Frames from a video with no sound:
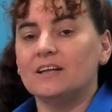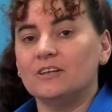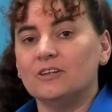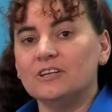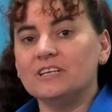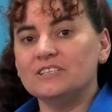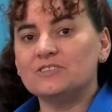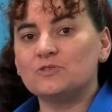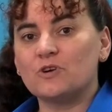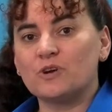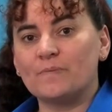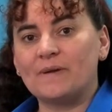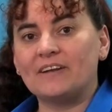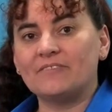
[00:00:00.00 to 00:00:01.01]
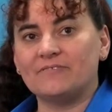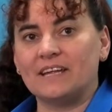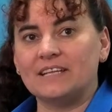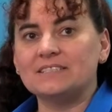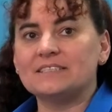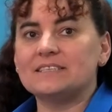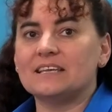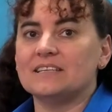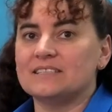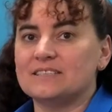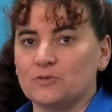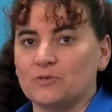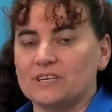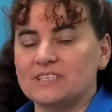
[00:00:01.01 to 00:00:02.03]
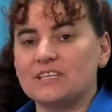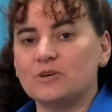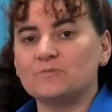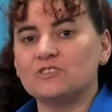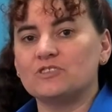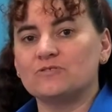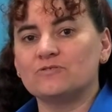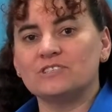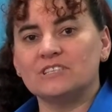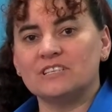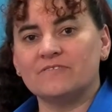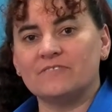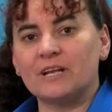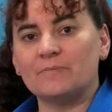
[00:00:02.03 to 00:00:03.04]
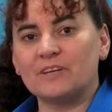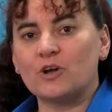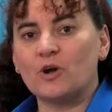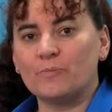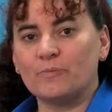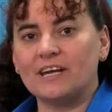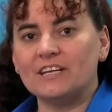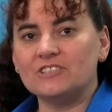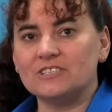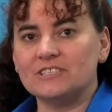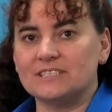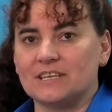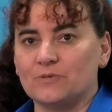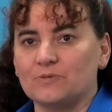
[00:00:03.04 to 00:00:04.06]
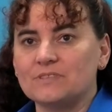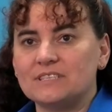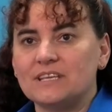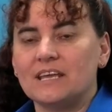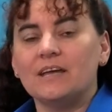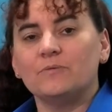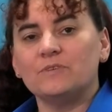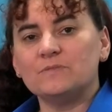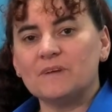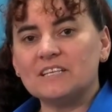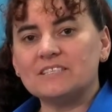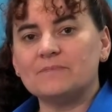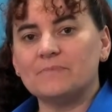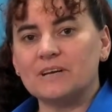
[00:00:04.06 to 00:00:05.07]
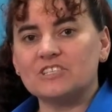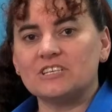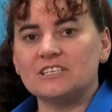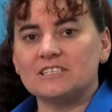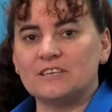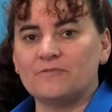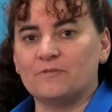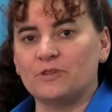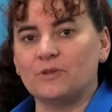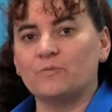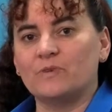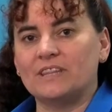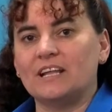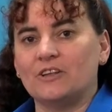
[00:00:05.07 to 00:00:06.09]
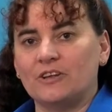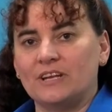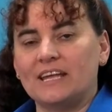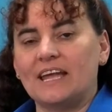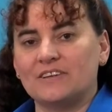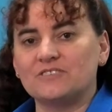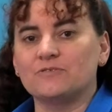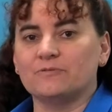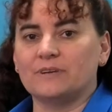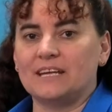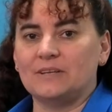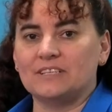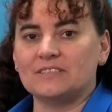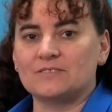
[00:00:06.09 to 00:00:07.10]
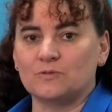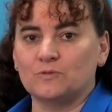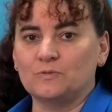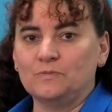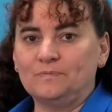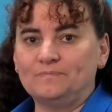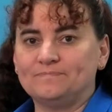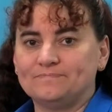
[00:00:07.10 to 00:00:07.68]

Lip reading: Learning to talk about events and stories helps children to develop their comprehension skills, which makes it much easier for them when they're learning how to read at school.